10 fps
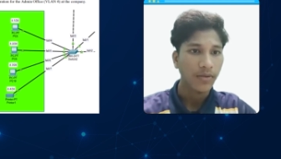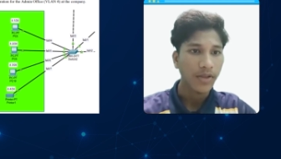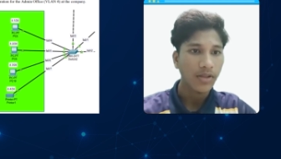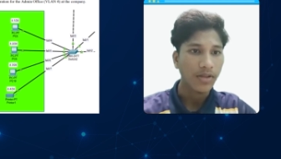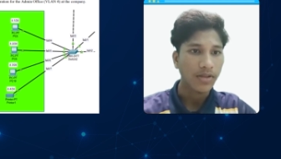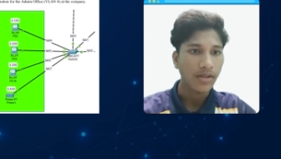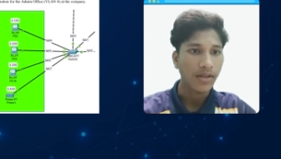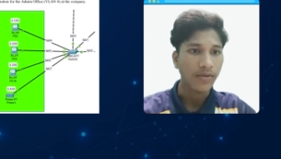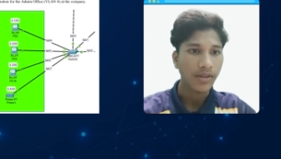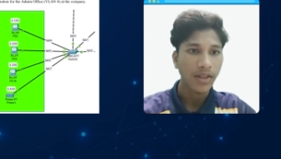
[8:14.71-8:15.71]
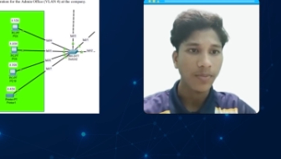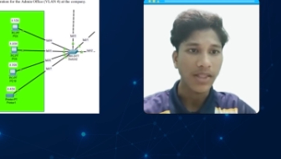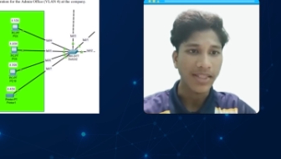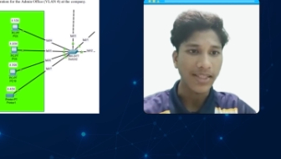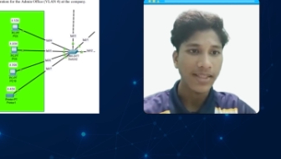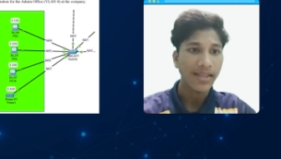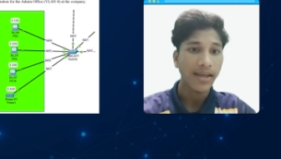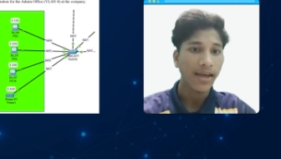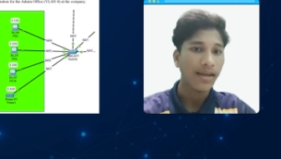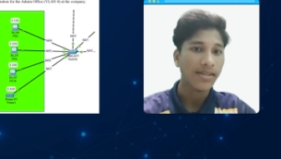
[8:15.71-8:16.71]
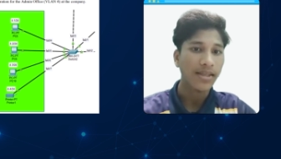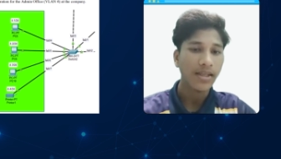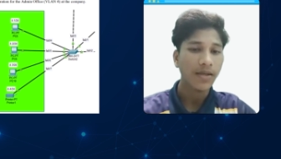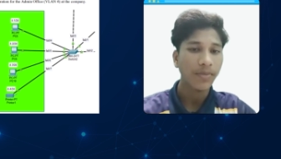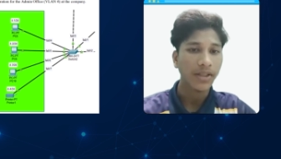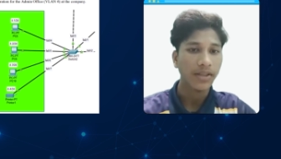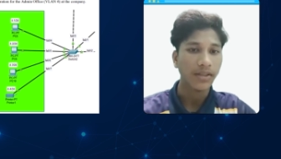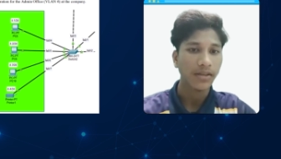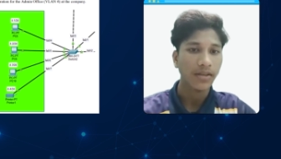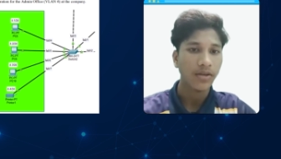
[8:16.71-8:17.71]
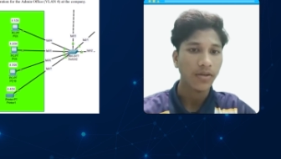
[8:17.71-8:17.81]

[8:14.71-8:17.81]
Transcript: which consists of 3 PCs and a single printer,